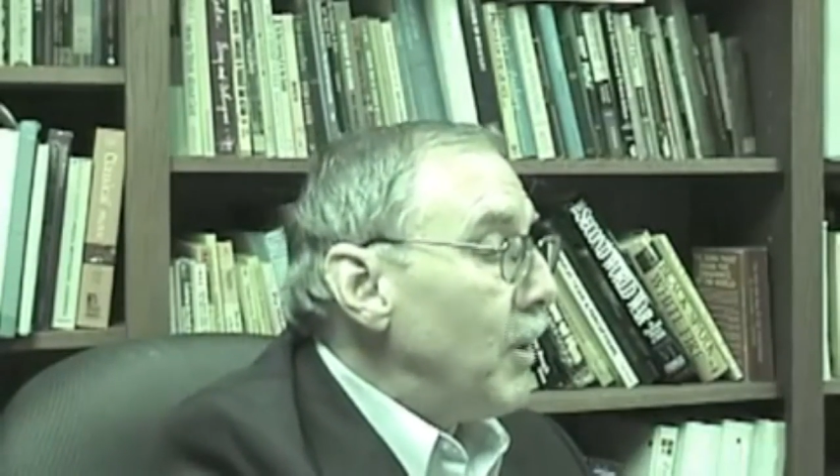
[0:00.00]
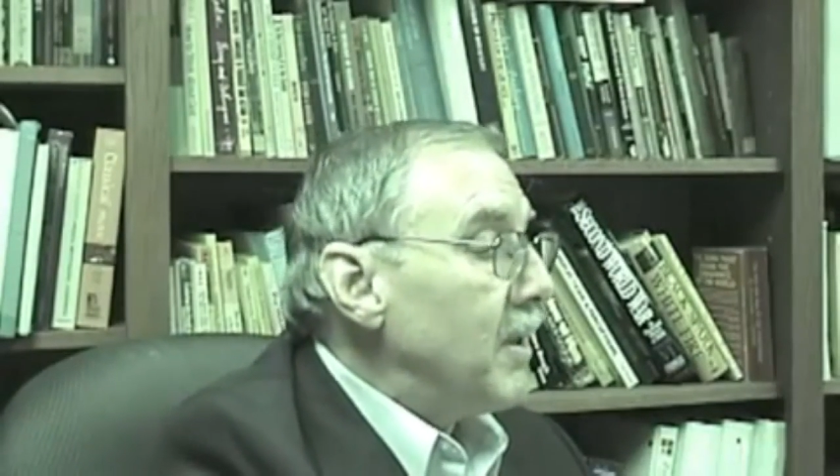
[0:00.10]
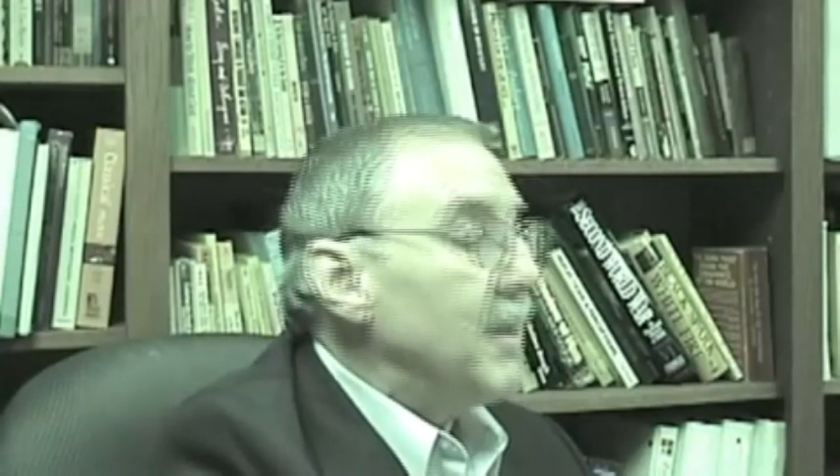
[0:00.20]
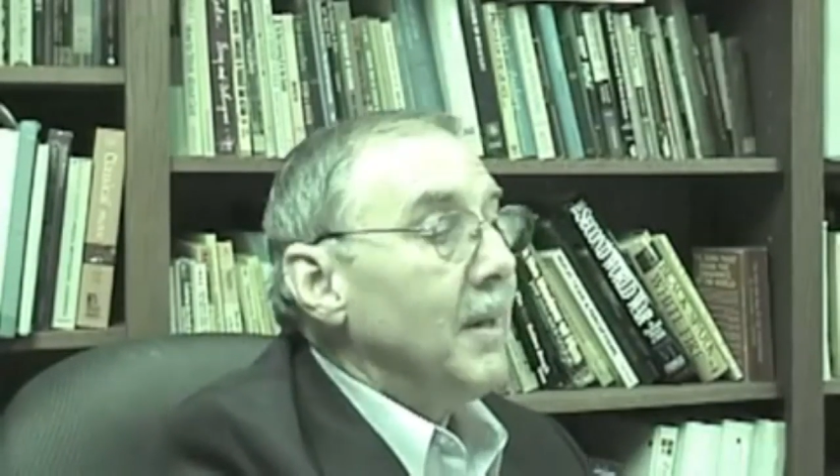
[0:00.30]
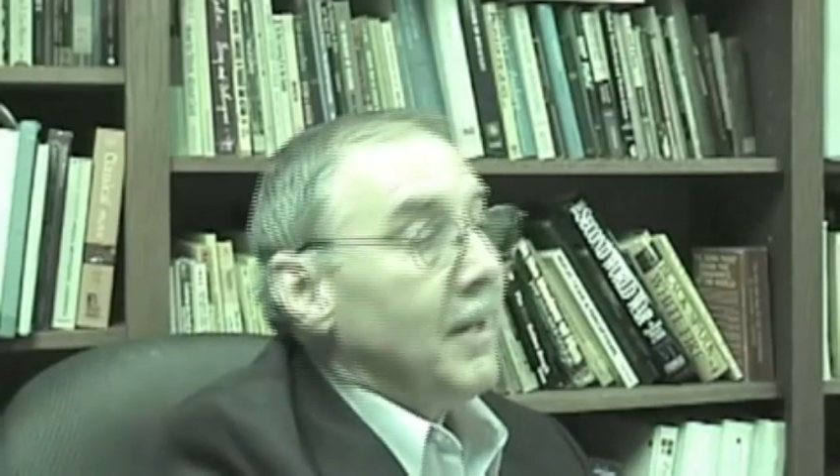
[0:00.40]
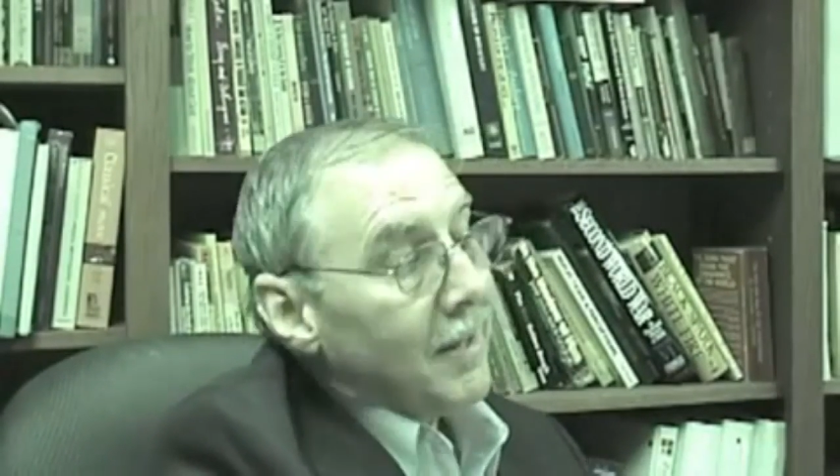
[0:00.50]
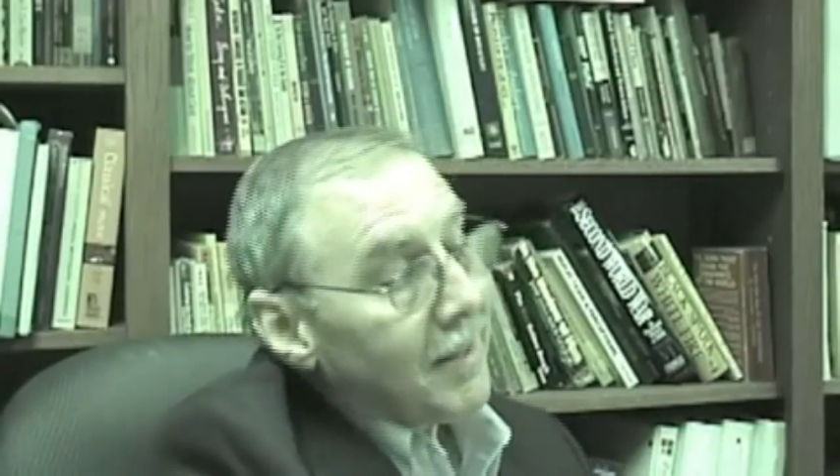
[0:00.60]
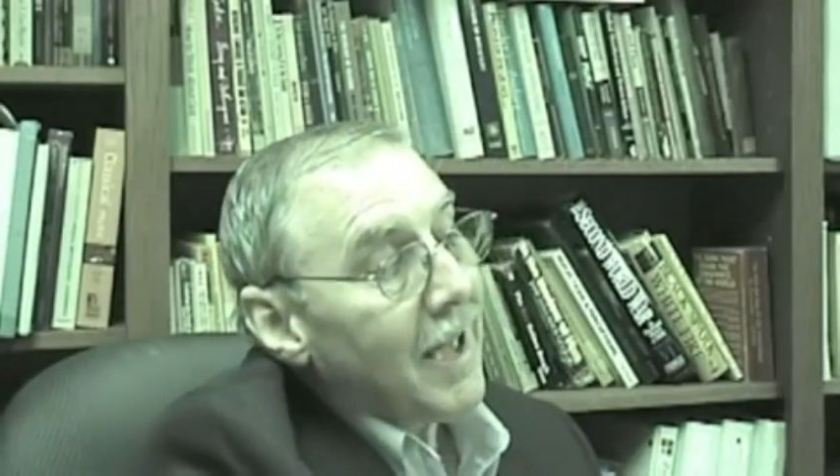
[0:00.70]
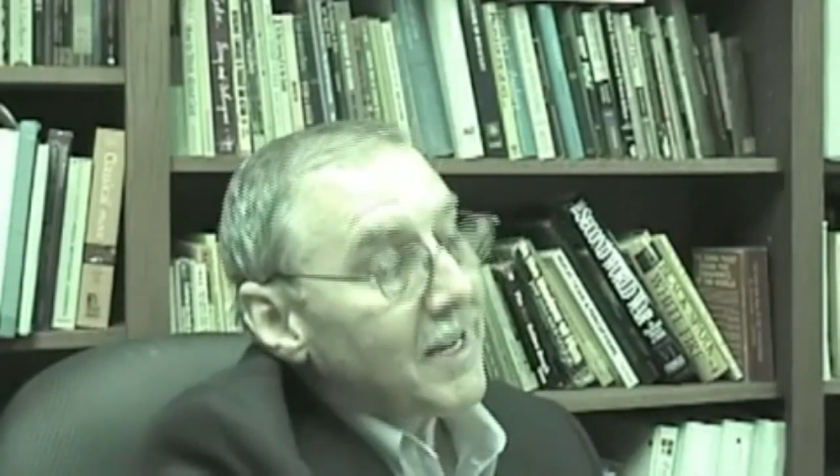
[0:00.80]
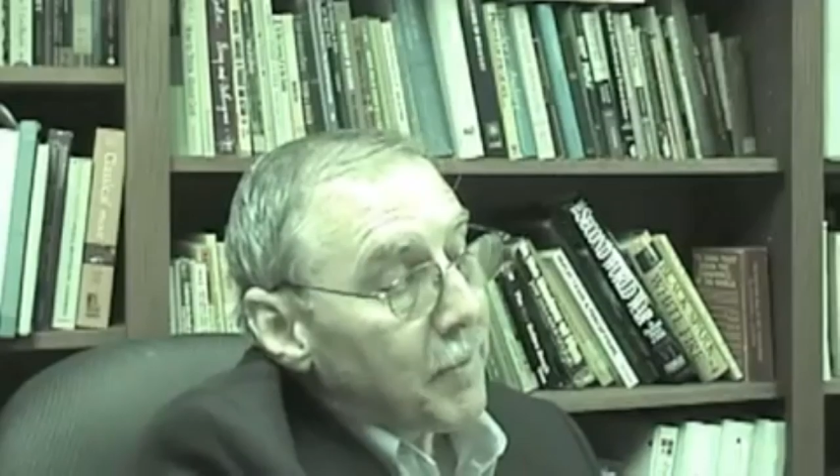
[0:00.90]
with,
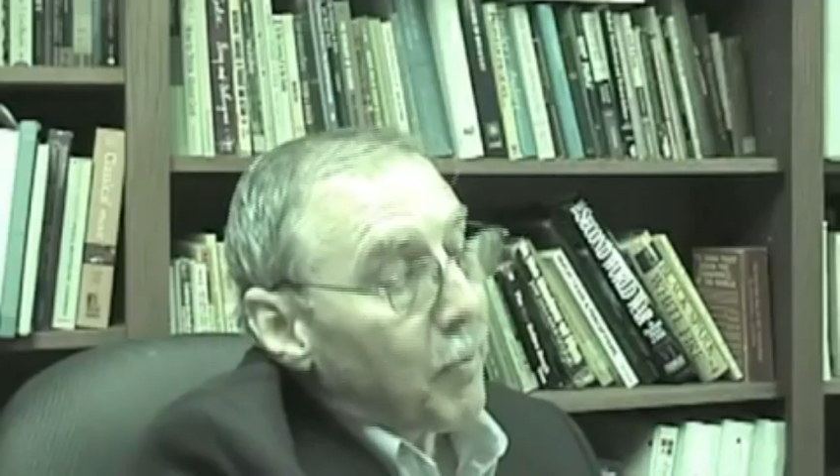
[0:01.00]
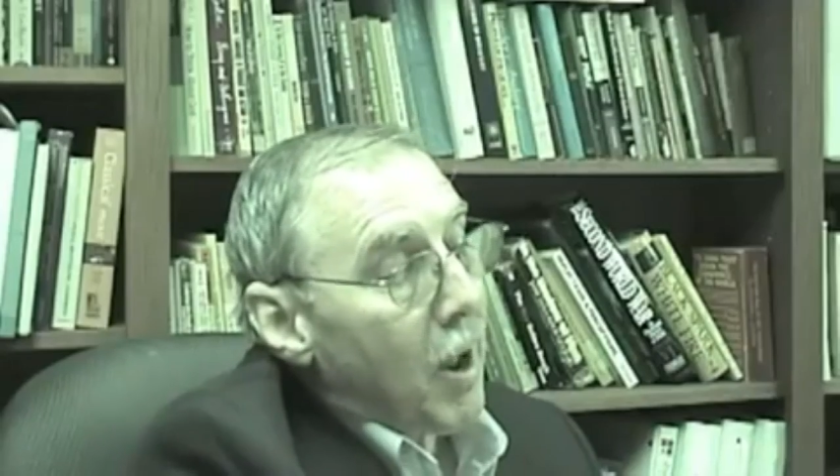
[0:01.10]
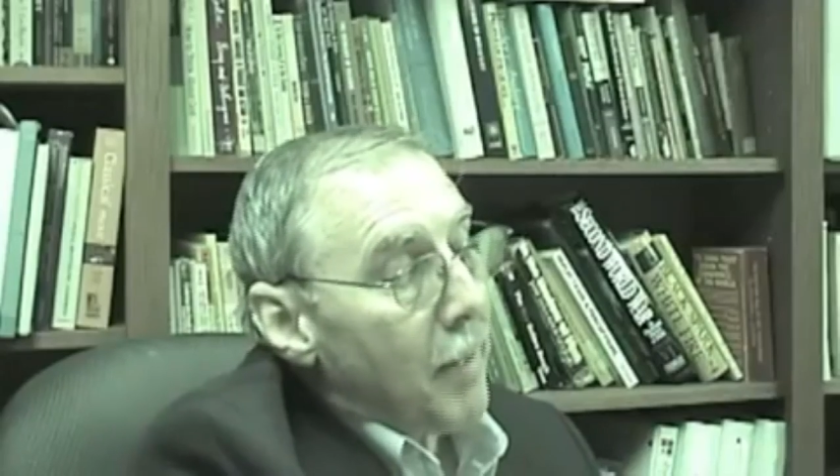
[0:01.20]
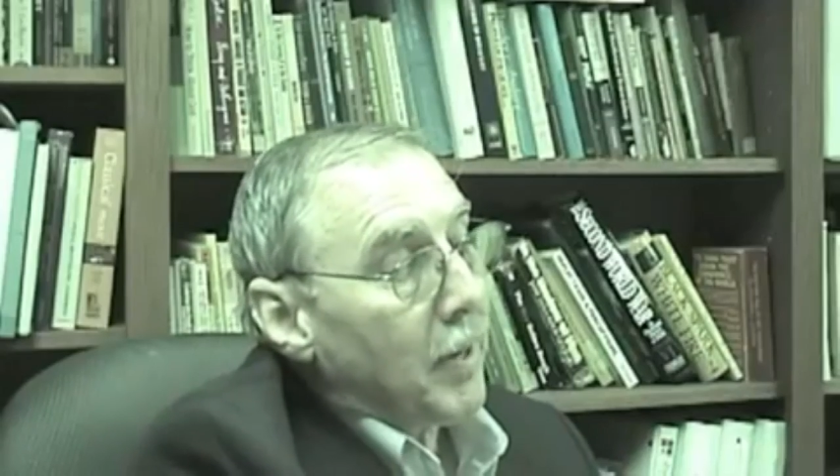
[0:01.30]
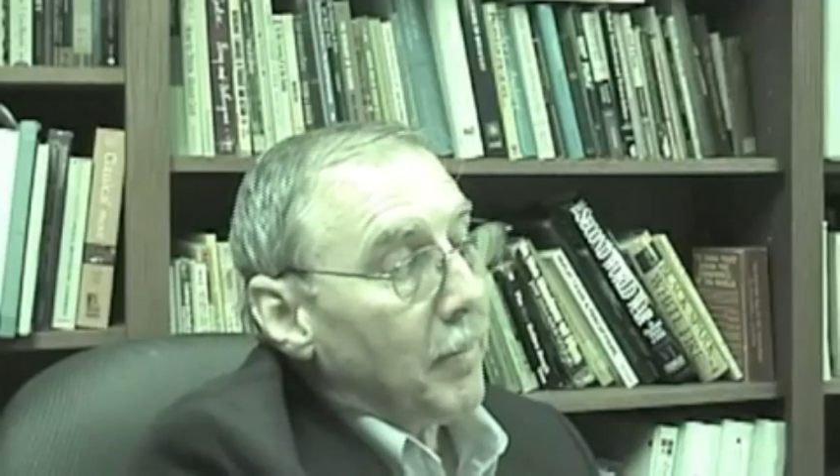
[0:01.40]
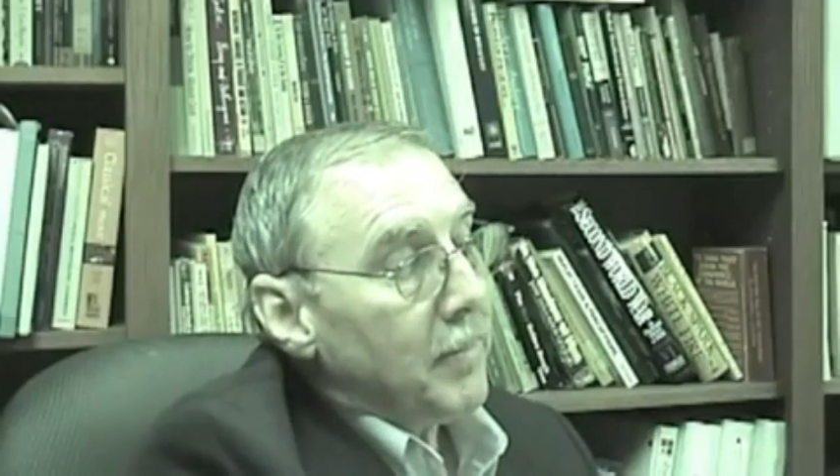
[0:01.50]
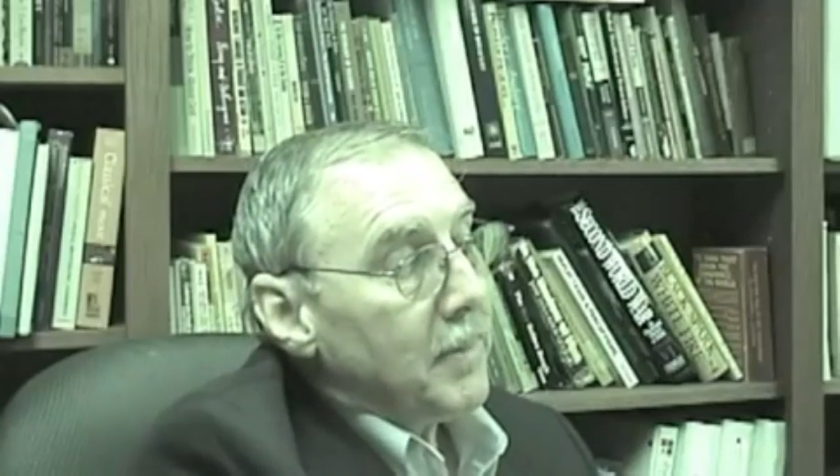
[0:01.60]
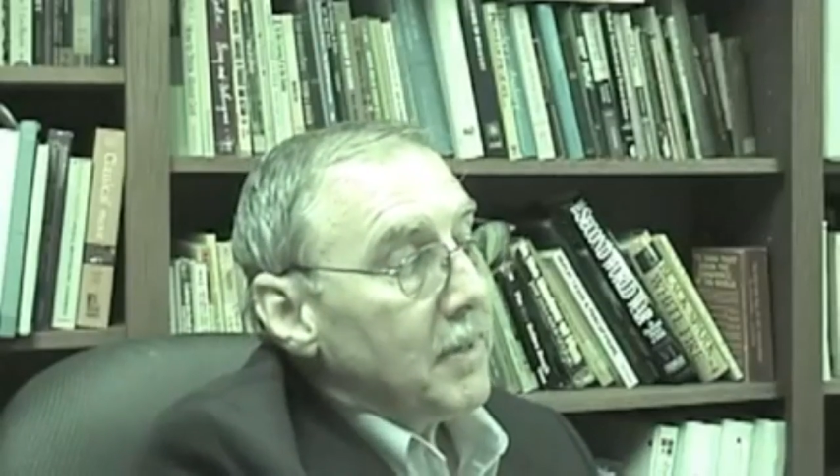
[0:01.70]
that's a problem.